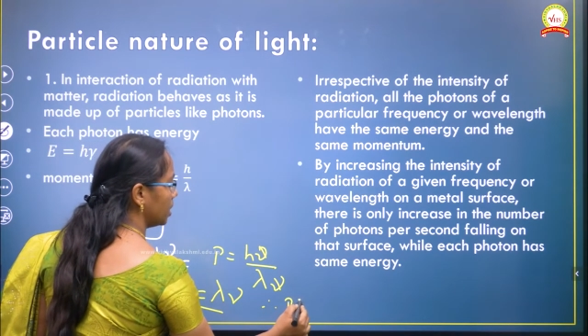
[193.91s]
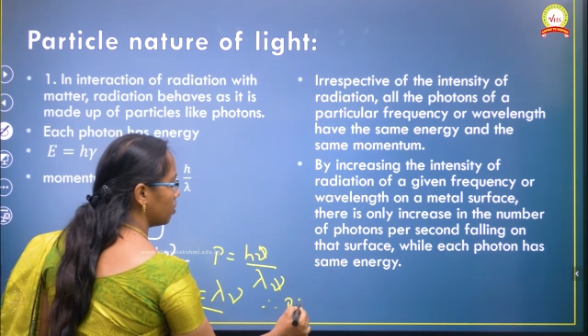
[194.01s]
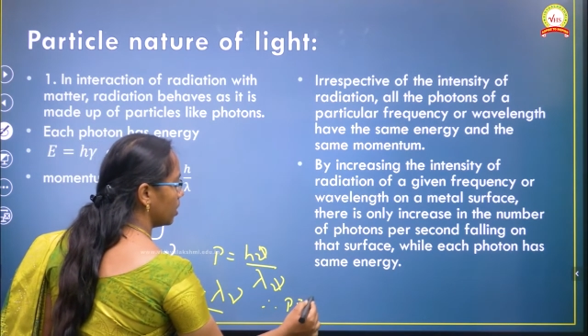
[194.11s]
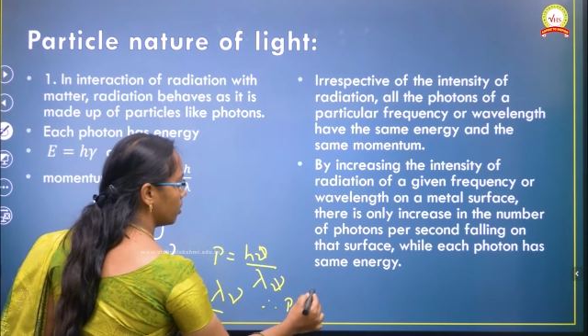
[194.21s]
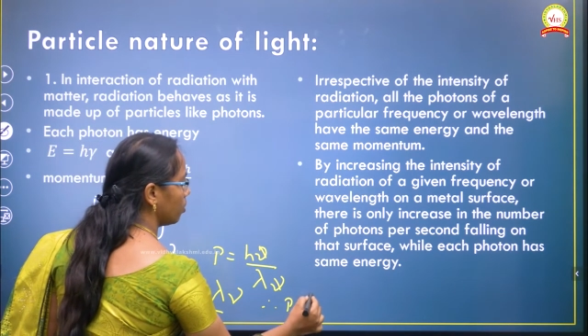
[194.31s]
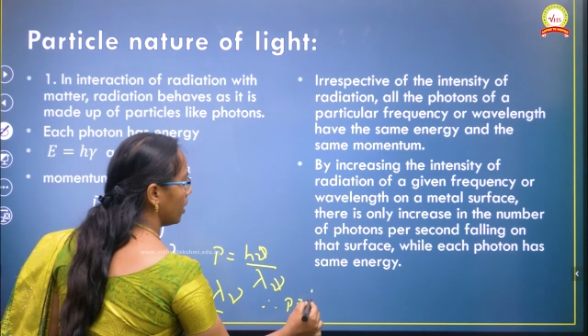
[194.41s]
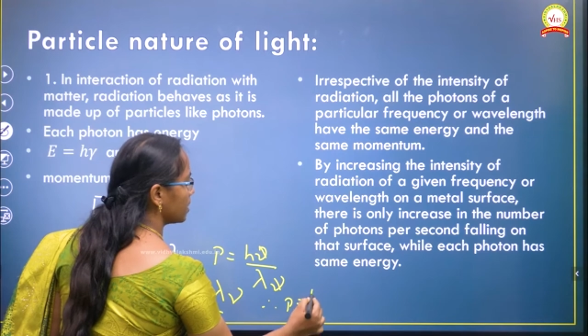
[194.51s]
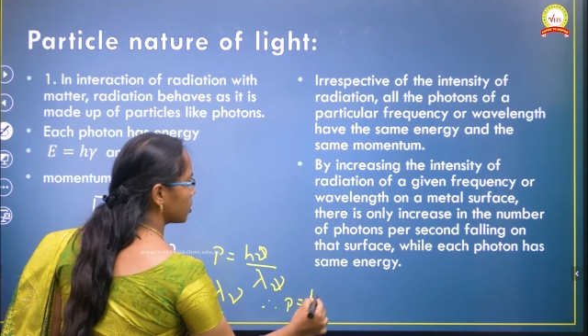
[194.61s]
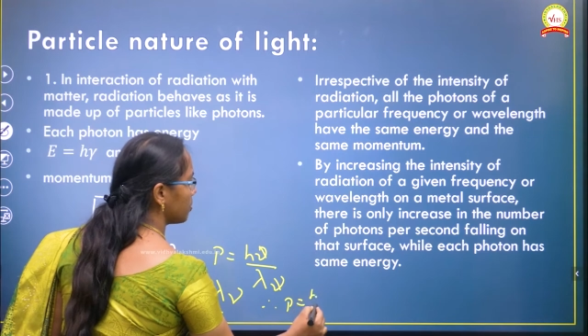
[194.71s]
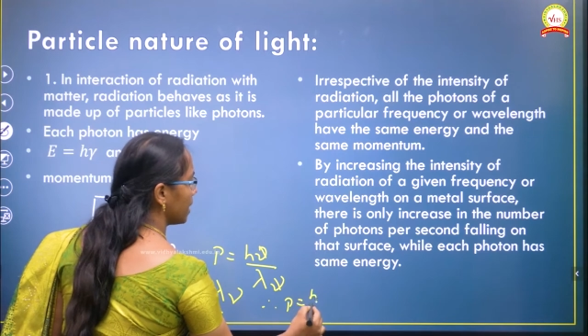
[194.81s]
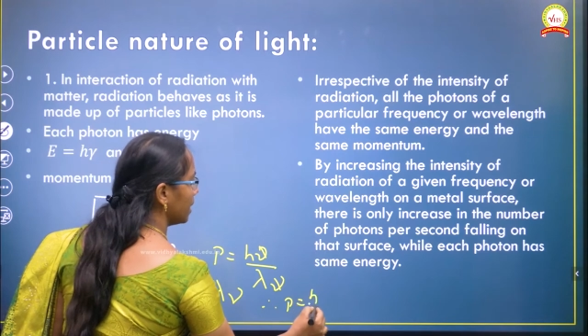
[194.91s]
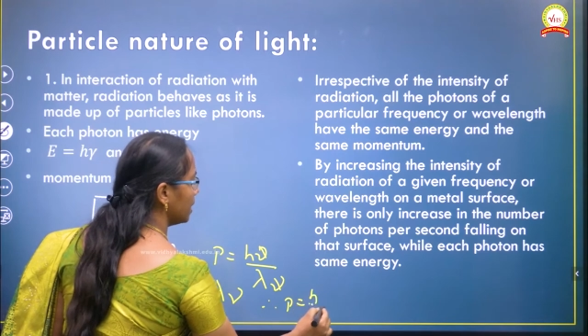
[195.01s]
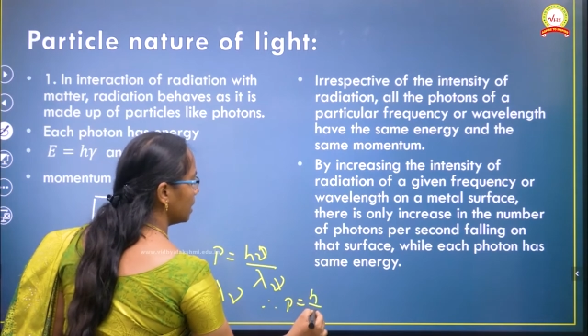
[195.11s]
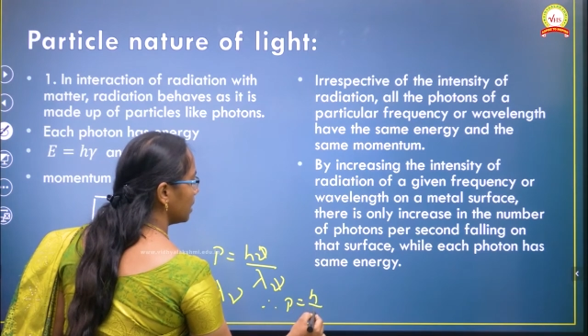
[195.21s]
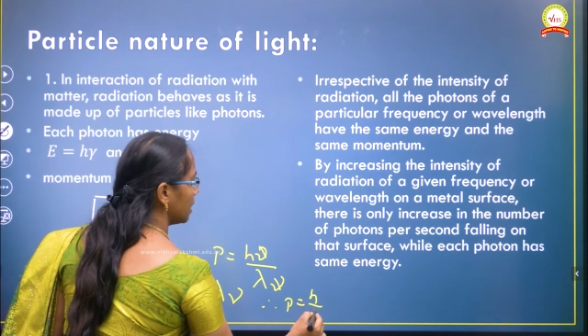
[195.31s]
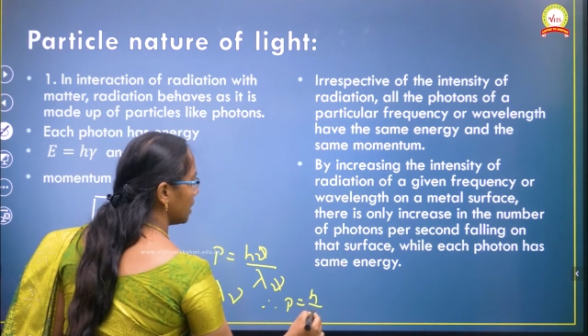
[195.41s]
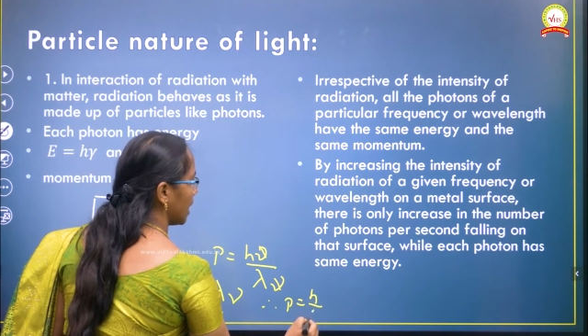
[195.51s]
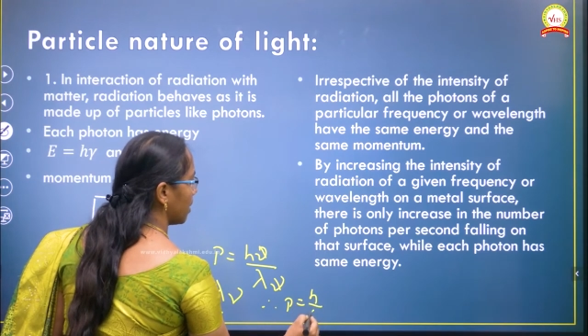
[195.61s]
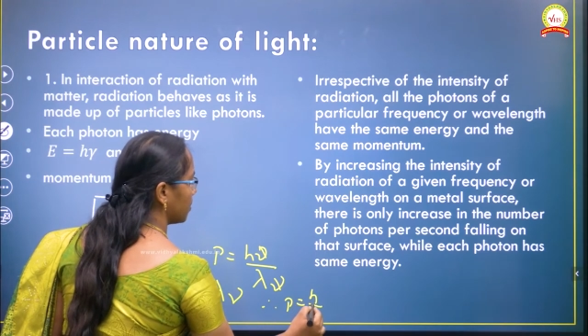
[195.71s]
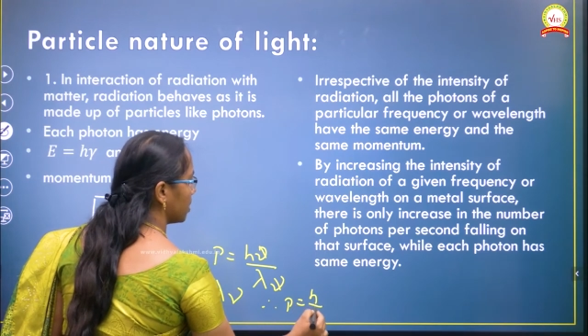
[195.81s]
equal to h by
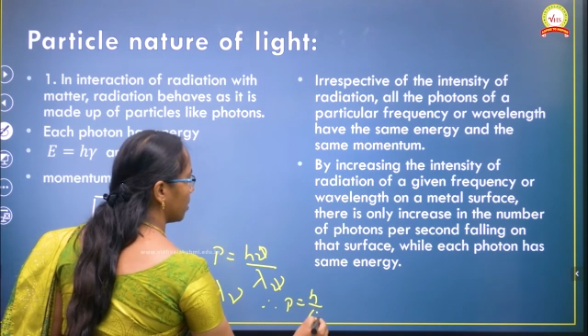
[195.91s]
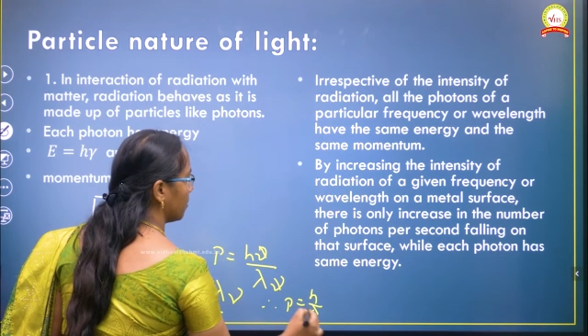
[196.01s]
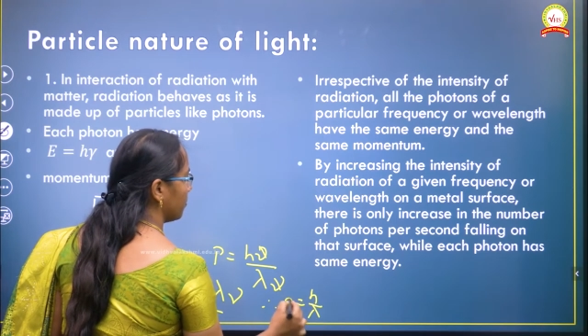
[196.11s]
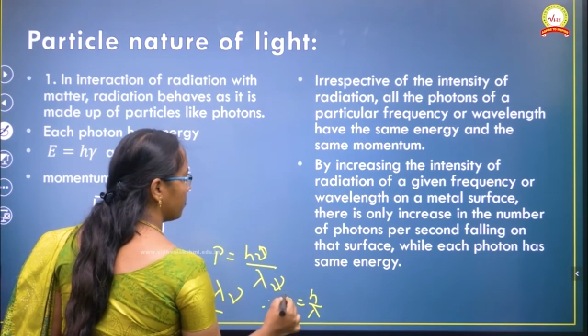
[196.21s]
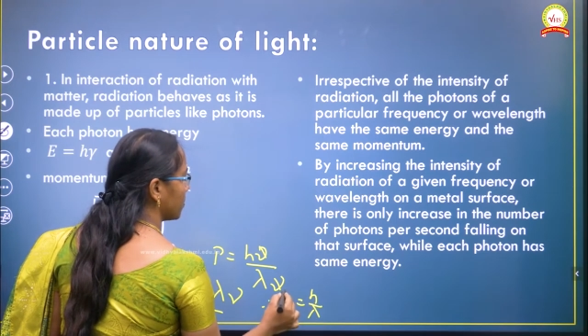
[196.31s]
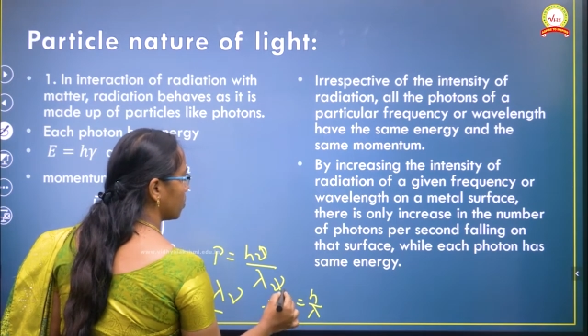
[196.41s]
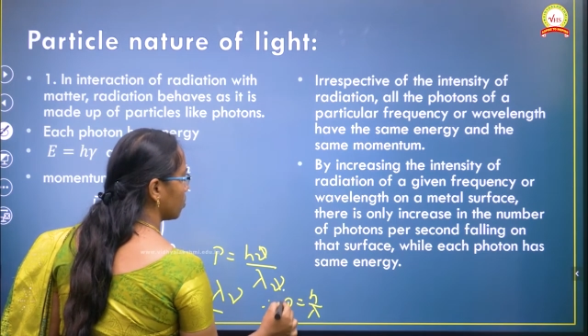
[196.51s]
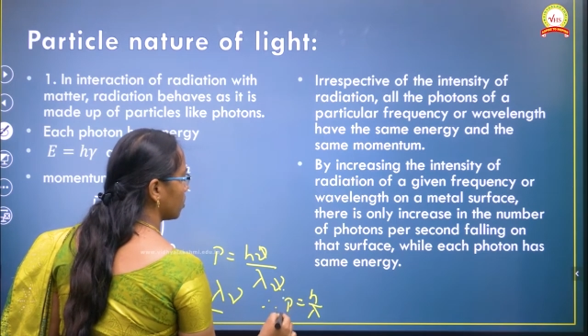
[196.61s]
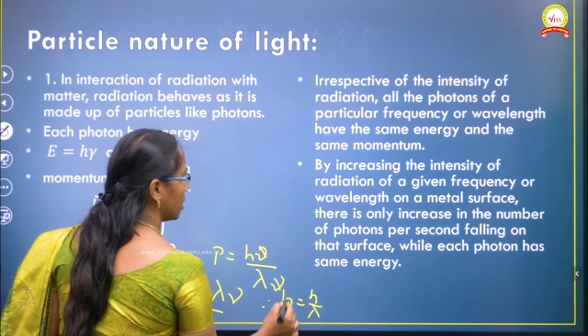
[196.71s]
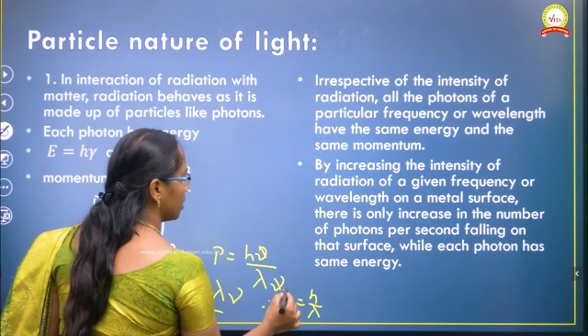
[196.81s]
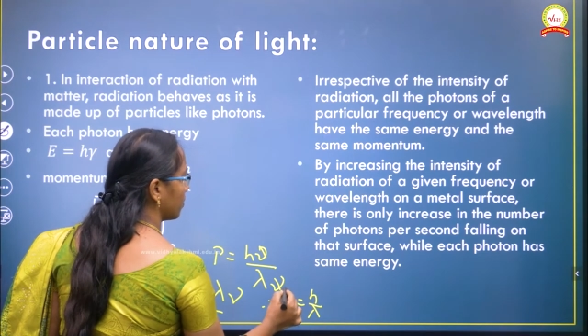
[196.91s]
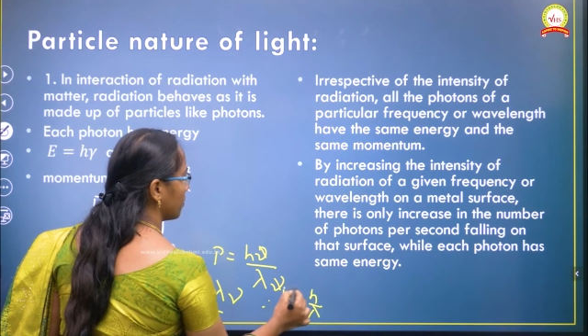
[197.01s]
lambda. Okay,